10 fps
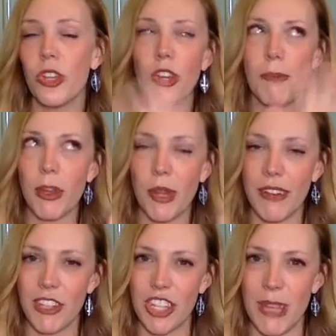You can pick
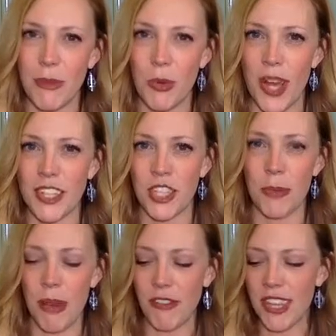whatever shape you want to,
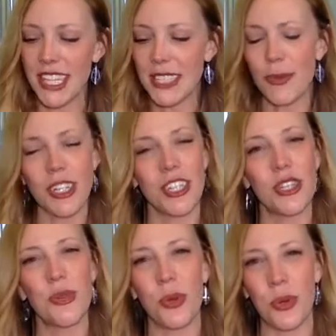but for this, we're gonna
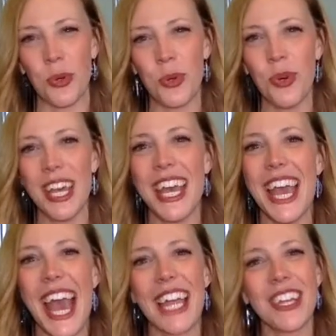do ooh,
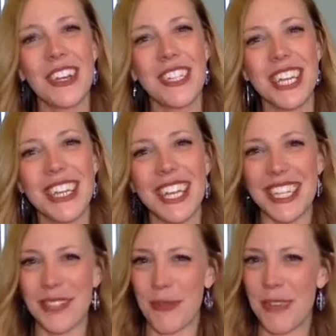and it goes like
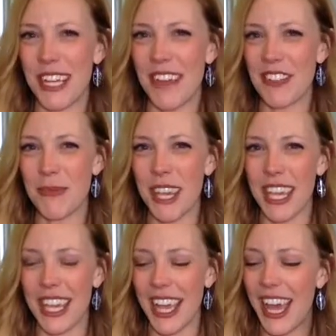this. Repeat after
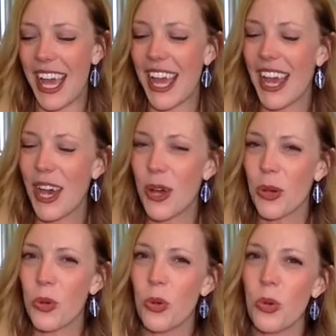me.
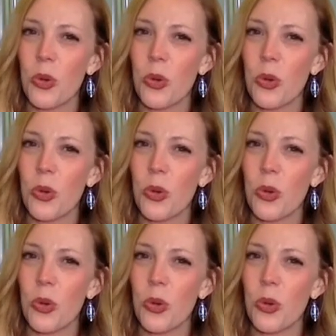Ooh, ooh,